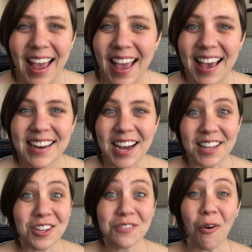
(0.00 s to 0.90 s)
And
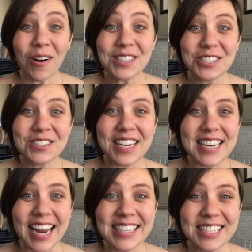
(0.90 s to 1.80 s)
I look forward to
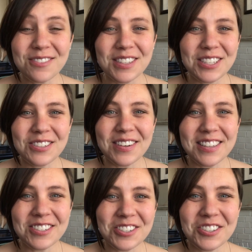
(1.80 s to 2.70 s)
connecting with you
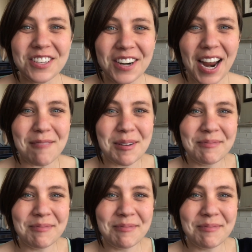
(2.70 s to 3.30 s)
in the Church Center app.